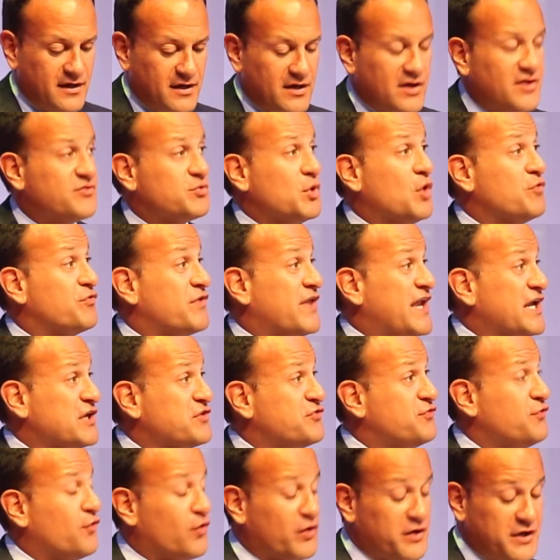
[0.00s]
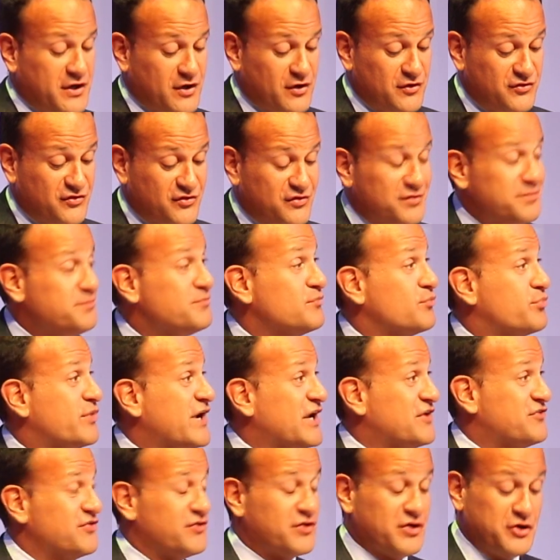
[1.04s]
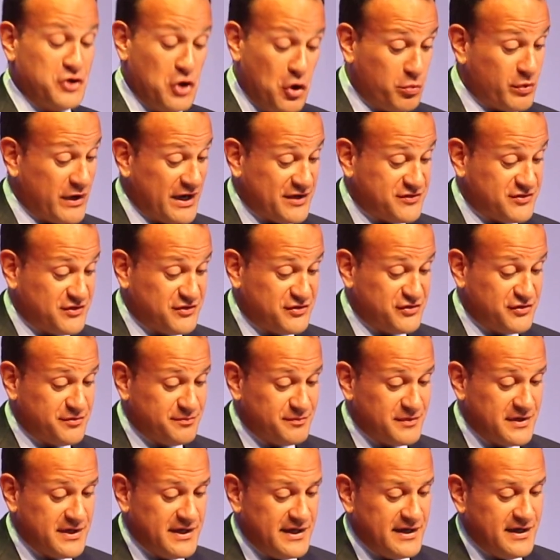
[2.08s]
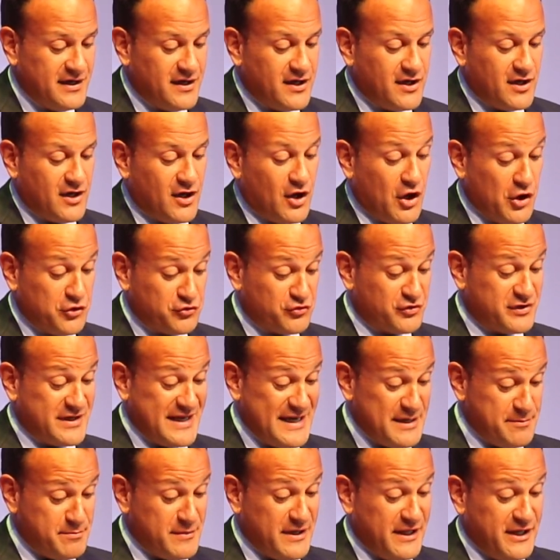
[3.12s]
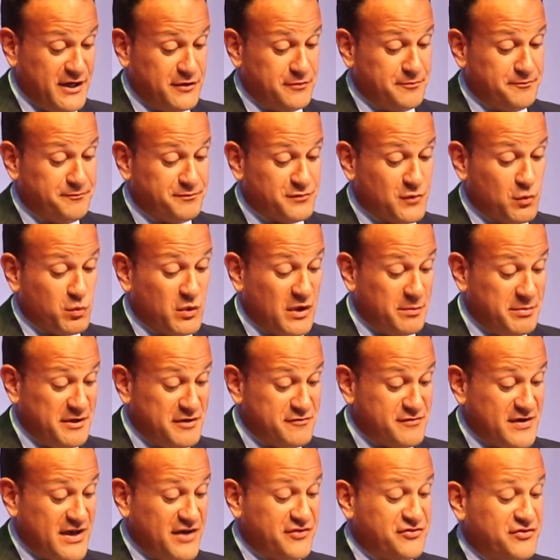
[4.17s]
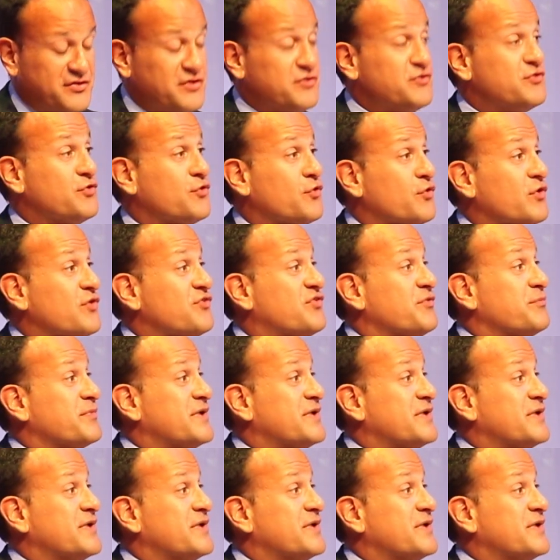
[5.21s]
So over the next 4 years, Brexit or no Brexit, 108 million will be invested in tourism